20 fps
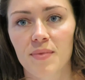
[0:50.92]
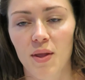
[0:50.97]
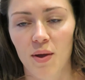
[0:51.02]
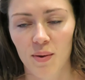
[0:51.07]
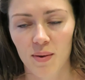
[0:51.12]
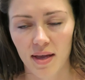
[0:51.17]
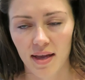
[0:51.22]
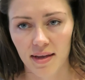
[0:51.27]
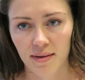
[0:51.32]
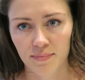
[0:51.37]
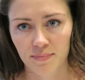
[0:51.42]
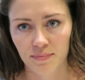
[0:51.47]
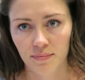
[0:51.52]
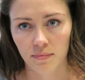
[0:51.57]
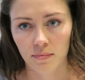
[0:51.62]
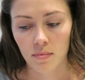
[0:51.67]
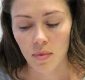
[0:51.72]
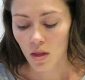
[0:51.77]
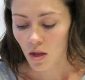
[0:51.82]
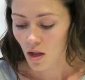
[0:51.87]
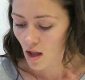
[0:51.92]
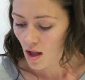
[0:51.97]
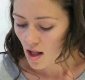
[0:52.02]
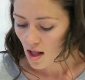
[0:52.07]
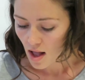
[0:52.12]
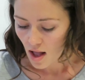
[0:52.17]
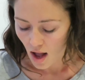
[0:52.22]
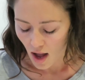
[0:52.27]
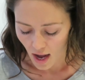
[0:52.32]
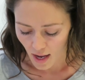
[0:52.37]
Okay.
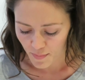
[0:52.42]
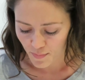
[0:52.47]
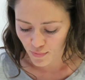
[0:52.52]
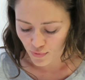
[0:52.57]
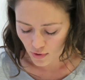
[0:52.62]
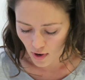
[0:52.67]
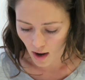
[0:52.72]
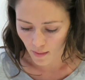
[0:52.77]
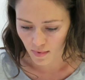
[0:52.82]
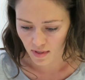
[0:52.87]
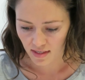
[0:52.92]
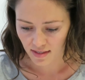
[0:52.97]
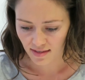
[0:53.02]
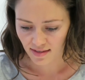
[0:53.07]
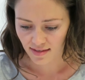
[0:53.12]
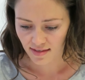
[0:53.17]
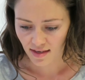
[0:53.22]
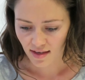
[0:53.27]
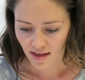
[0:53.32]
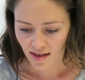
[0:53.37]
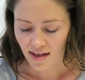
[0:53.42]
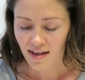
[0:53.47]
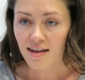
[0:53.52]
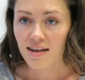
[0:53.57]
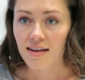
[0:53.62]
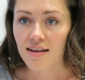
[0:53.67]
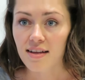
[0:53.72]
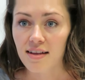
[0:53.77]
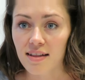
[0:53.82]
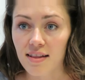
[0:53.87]
I promise
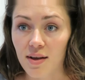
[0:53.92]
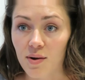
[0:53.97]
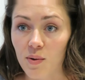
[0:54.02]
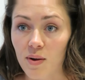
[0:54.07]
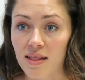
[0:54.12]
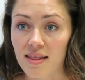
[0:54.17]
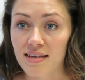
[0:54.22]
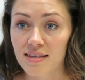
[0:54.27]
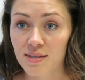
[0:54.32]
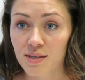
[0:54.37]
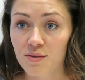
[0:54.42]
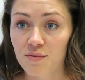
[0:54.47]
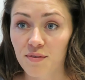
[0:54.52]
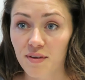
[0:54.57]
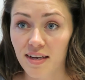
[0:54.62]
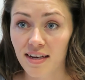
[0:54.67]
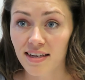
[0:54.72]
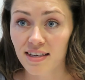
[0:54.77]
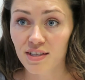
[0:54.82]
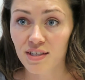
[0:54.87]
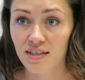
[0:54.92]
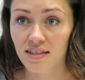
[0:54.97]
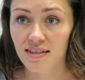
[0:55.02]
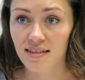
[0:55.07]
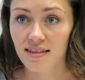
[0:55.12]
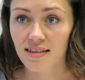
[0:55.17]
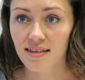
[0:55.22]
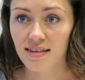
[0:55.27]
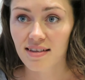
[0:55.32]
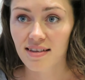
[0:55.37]
that when this is
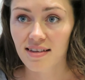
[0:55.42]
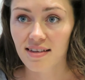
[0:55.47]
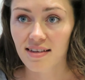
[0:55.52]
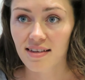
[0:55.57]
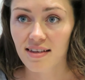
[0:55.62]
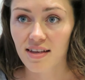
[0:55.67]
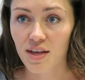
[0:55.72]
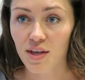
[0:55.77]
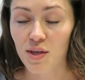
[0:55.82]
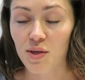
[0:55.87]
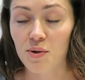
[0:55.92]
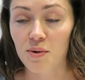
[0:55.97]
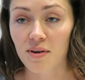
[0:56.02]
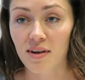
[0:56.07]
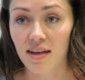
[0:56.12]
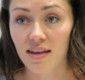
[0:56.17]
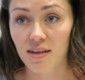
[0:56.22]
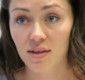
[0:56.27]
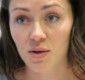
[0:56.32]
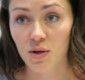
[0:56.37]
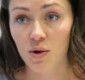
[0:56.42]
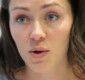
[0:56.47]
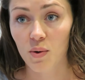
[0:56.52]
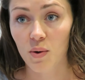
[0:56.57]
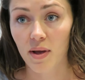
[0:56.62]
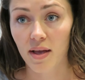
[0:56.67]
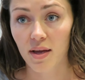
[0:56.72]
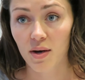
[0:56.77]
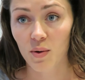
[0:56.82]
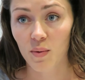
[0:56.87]
finished, you and I can go
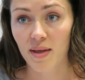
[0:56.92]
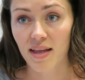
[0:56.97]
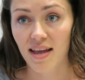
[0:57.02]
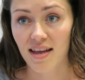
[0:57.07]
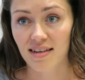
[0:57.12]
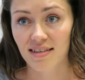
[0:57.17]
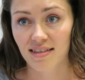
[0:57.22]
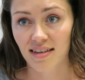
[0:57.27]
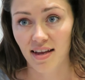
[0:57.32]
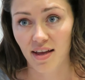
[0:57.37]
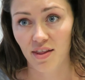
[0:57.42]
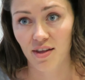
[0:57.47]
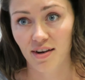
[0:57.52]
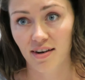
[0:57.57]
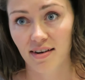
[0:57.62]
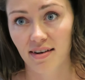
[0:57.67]
away on a weekend together.